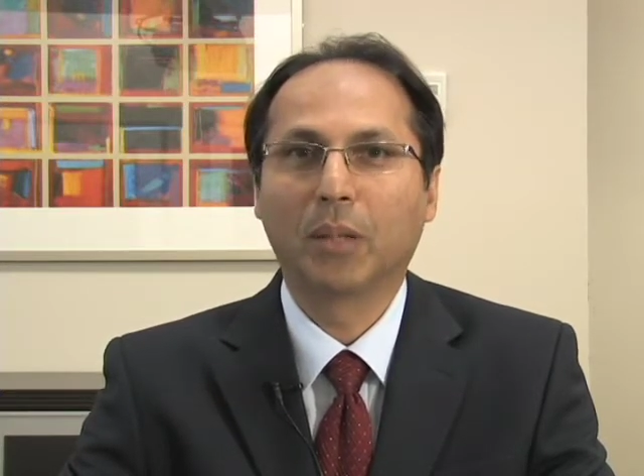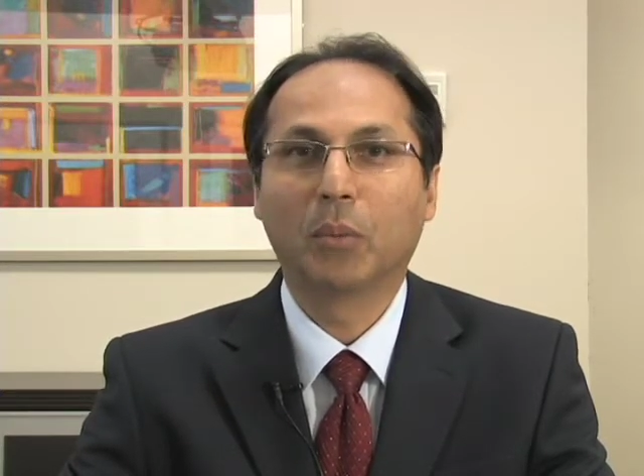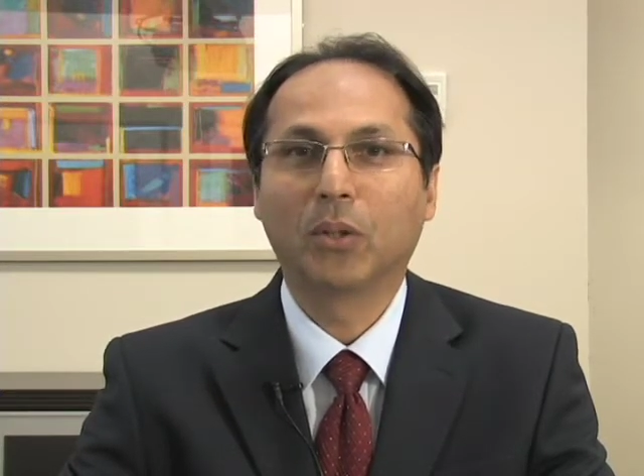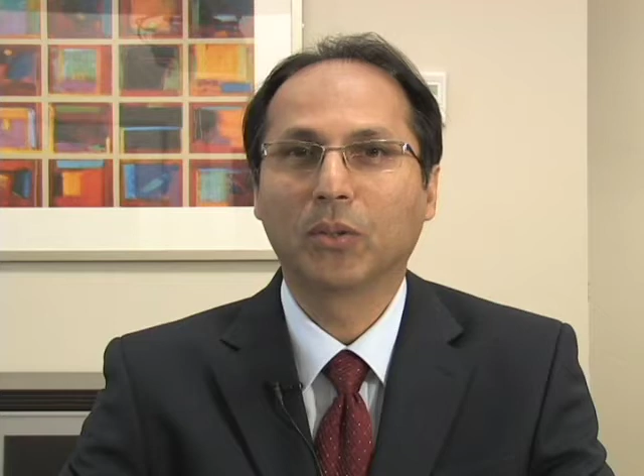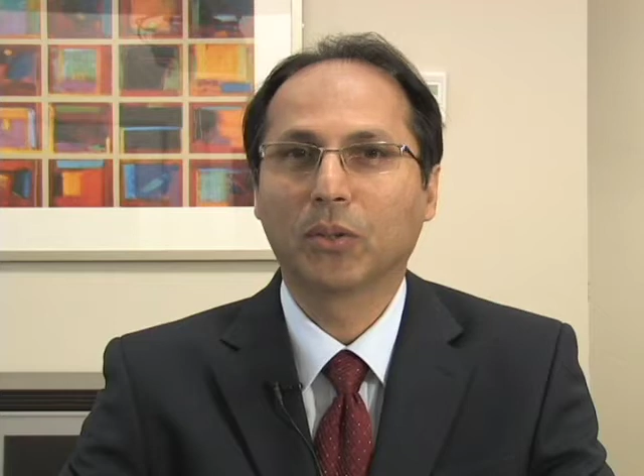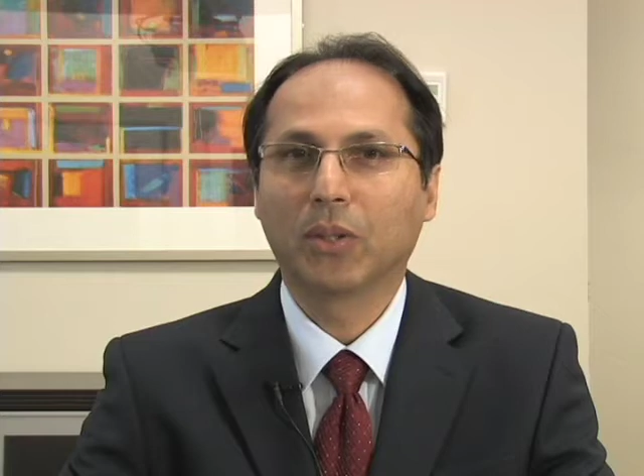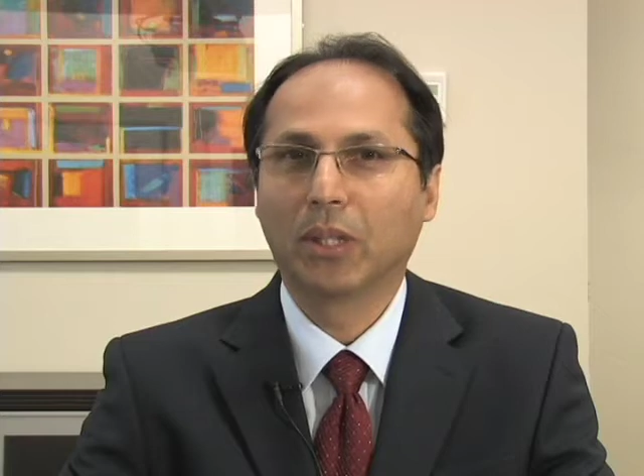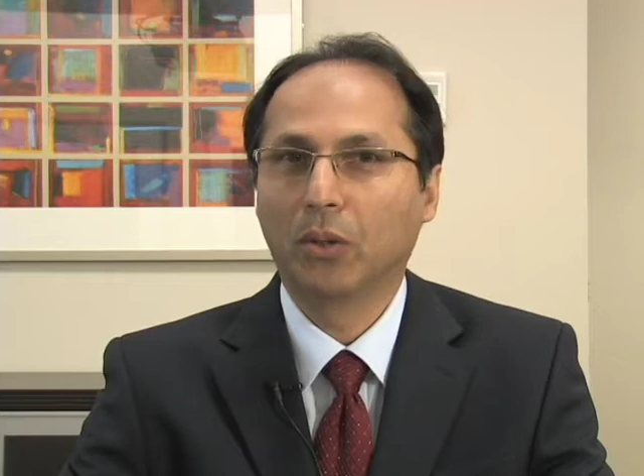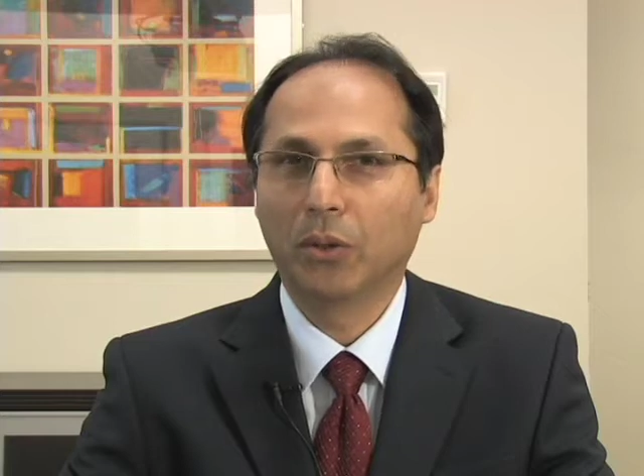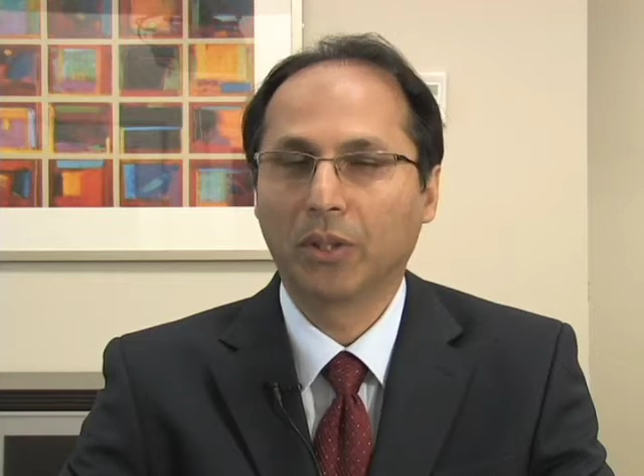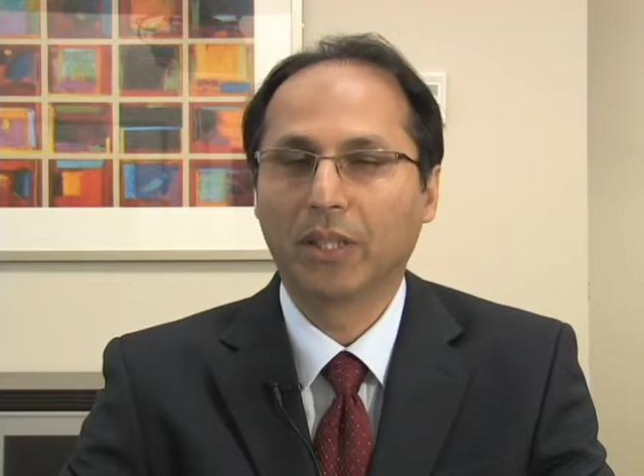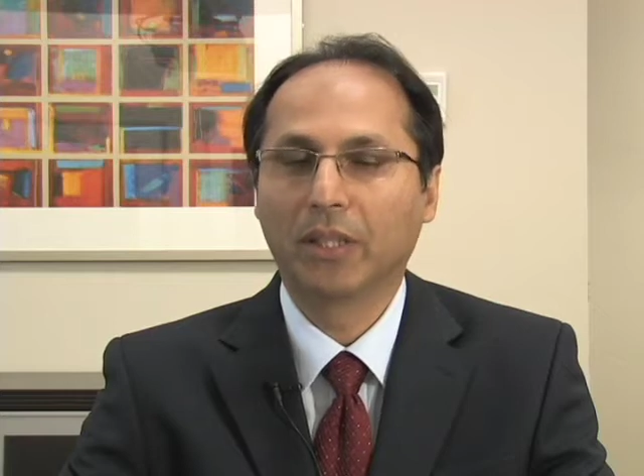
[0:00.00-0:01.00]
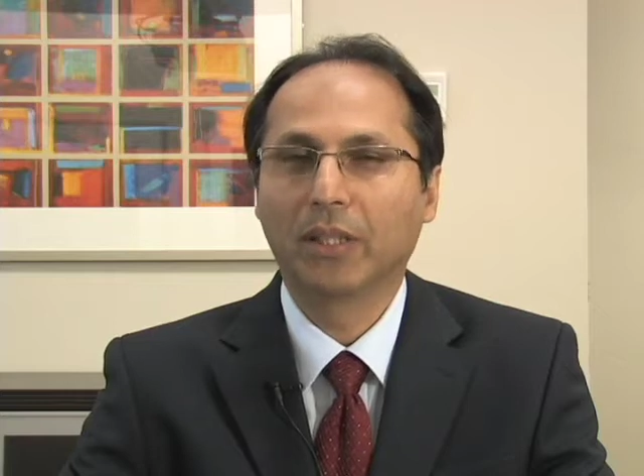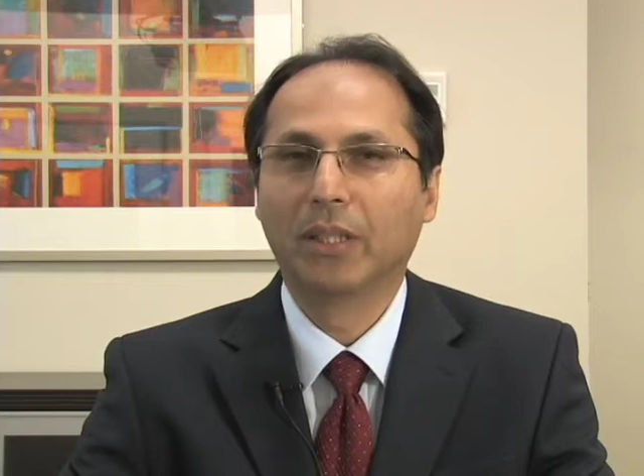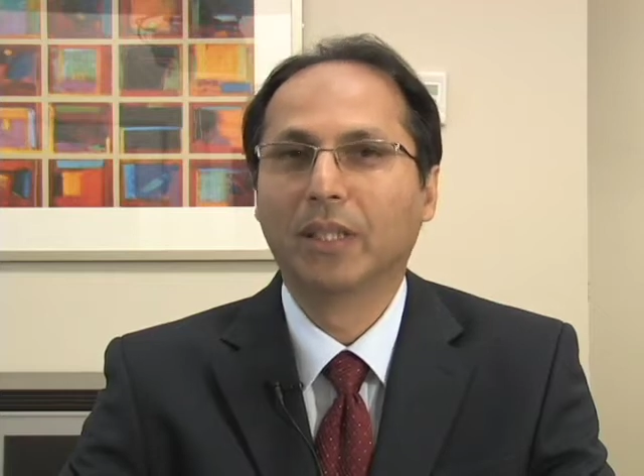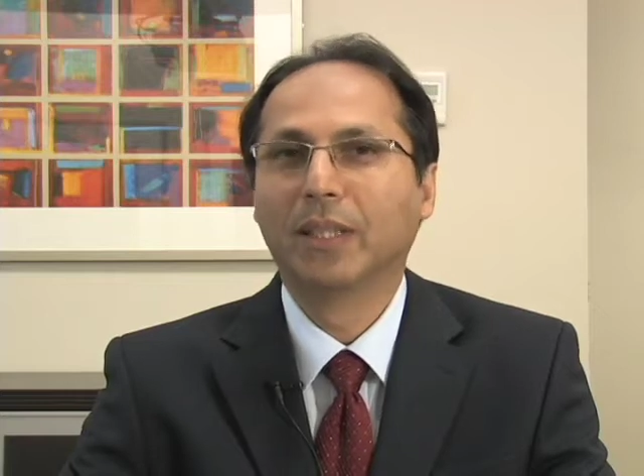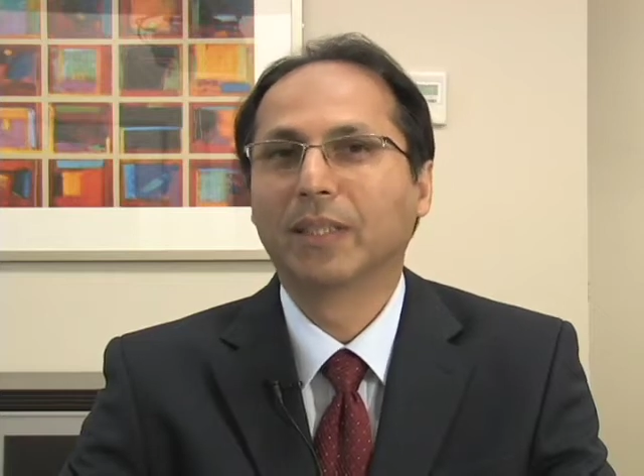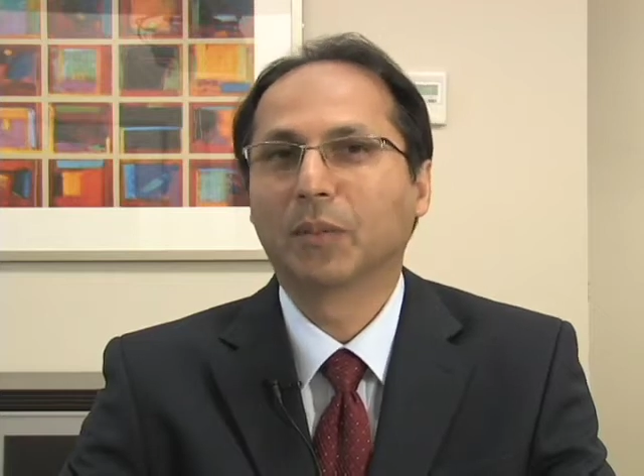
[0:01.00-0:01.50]
I'm also a lawyer
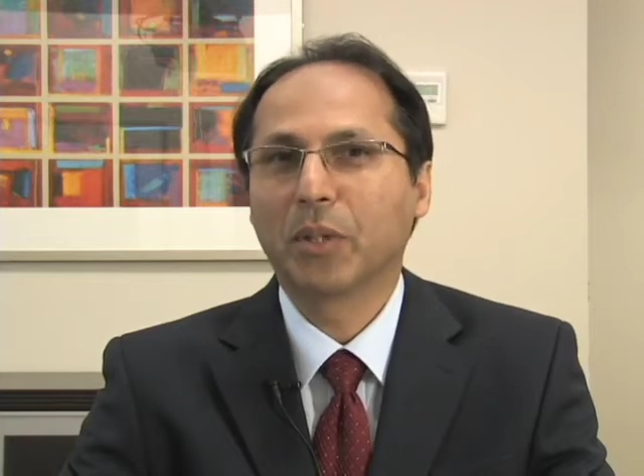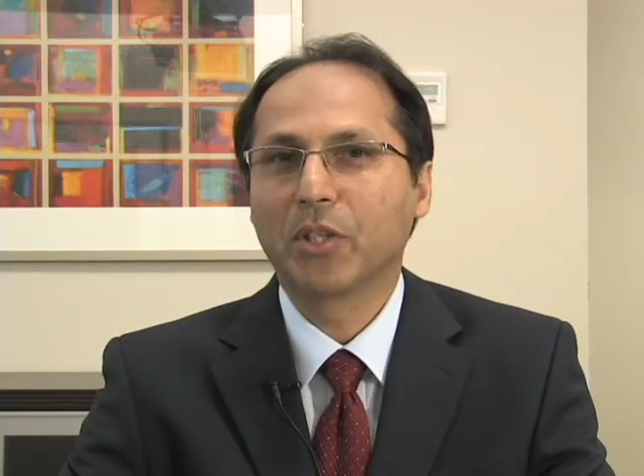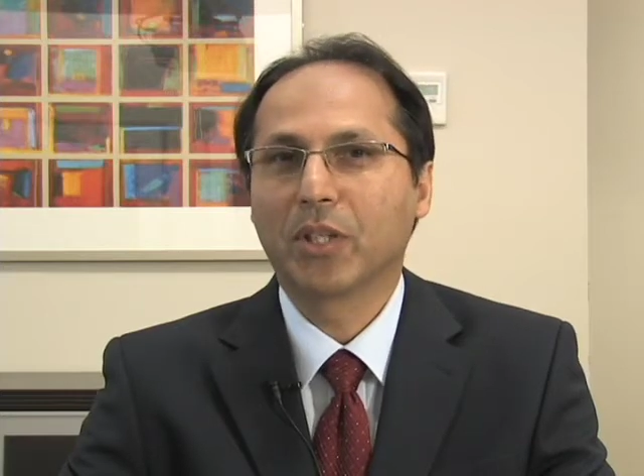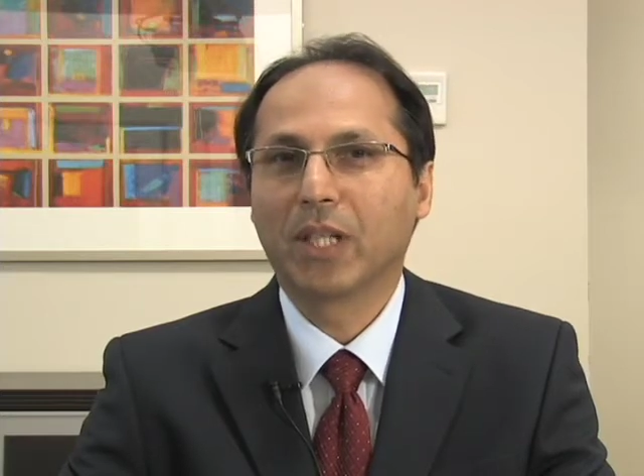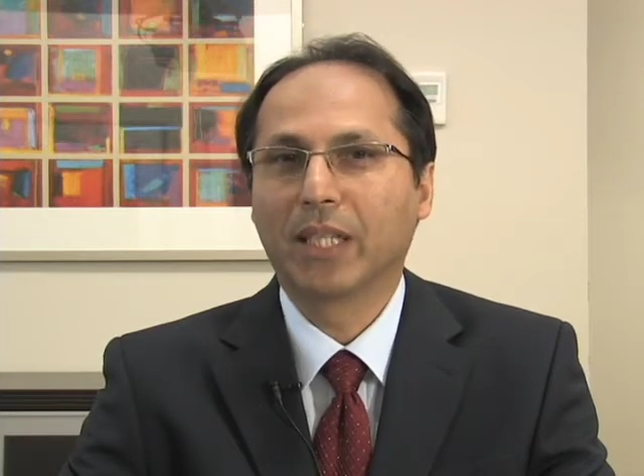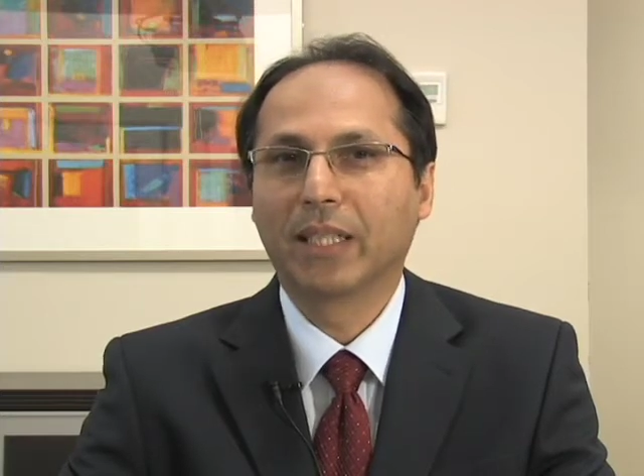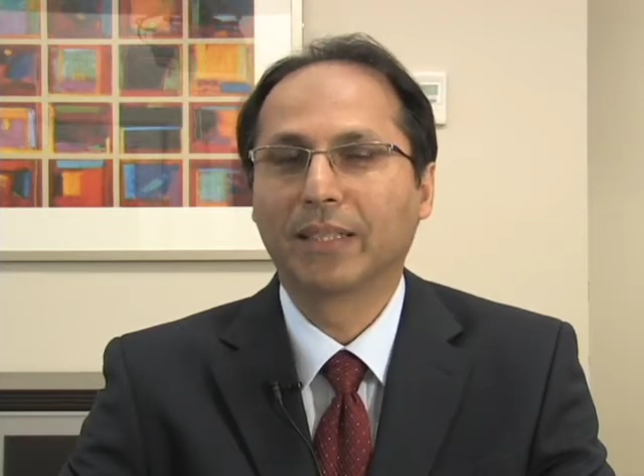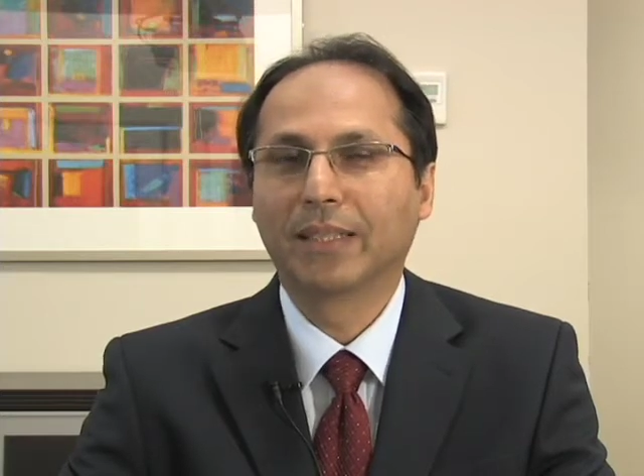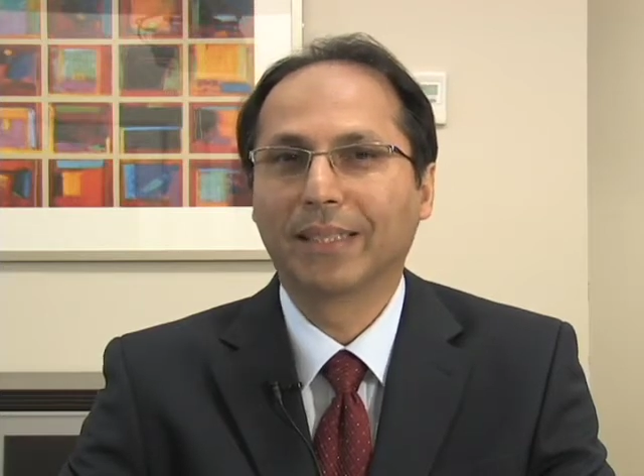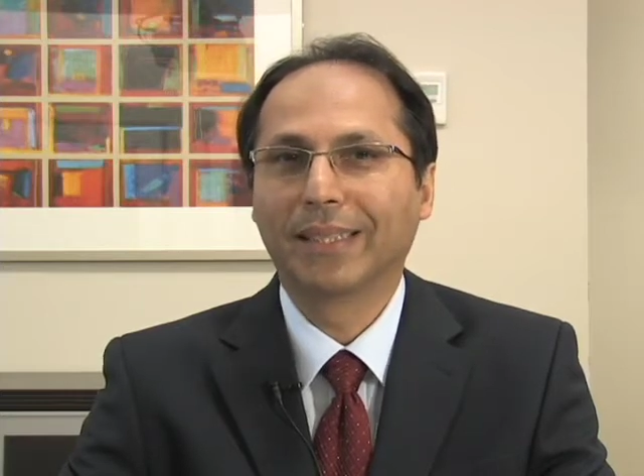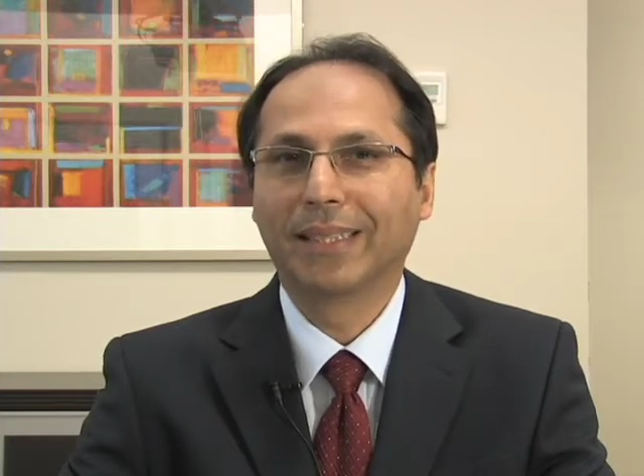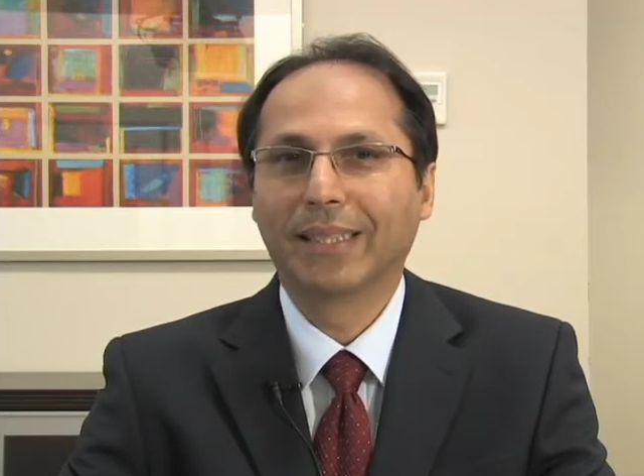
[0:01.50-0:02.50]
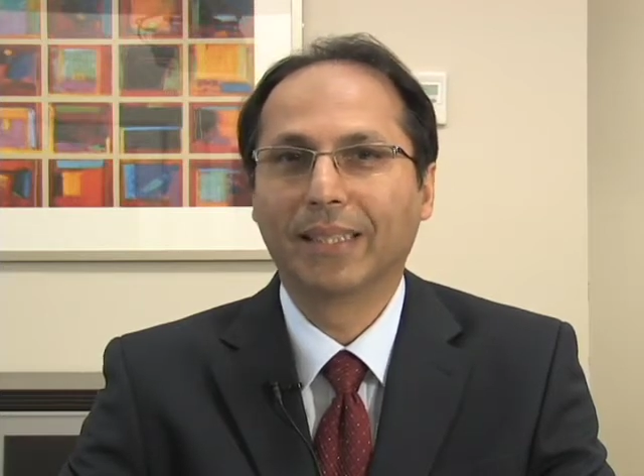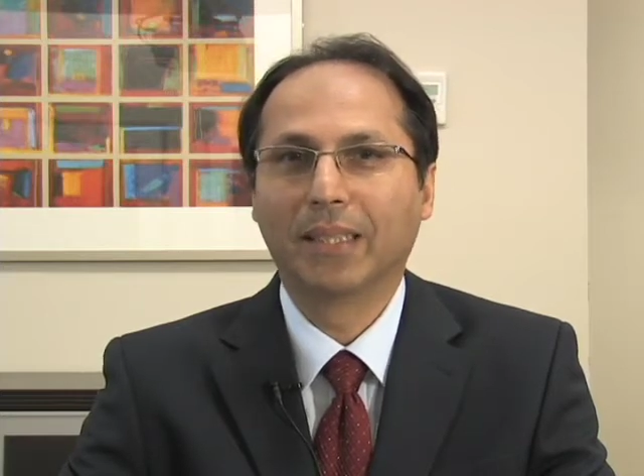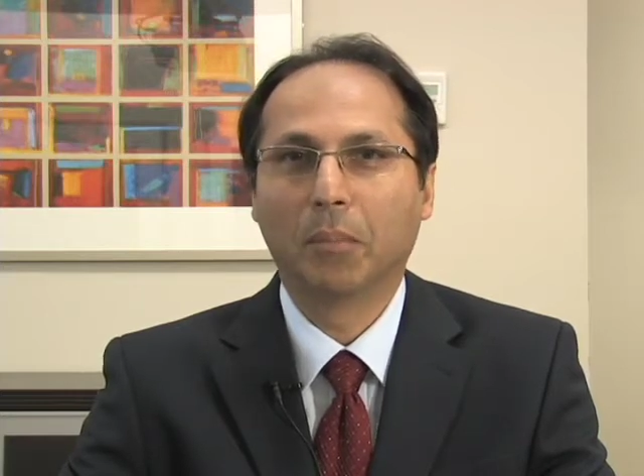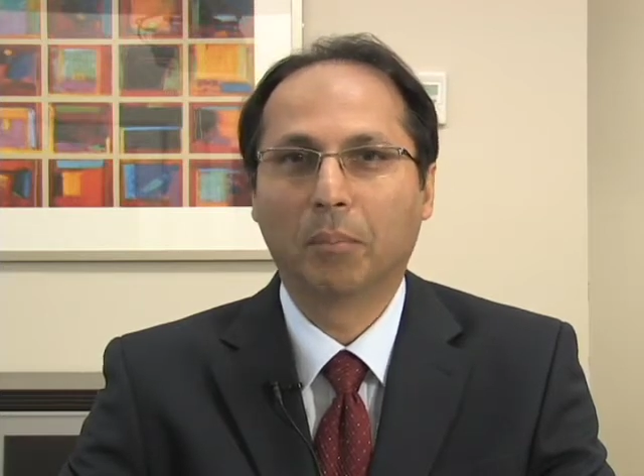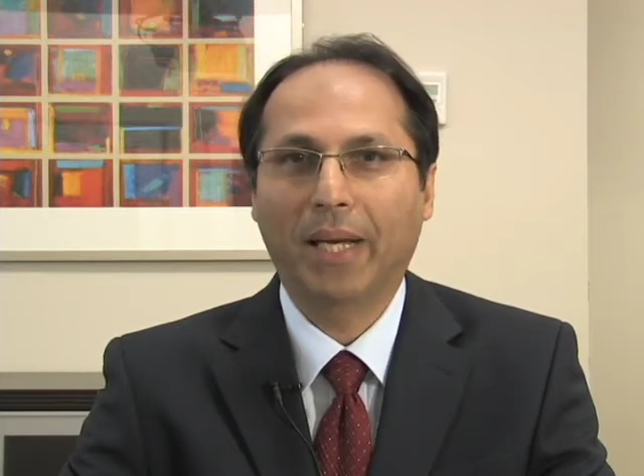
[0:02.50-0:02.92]
specialized in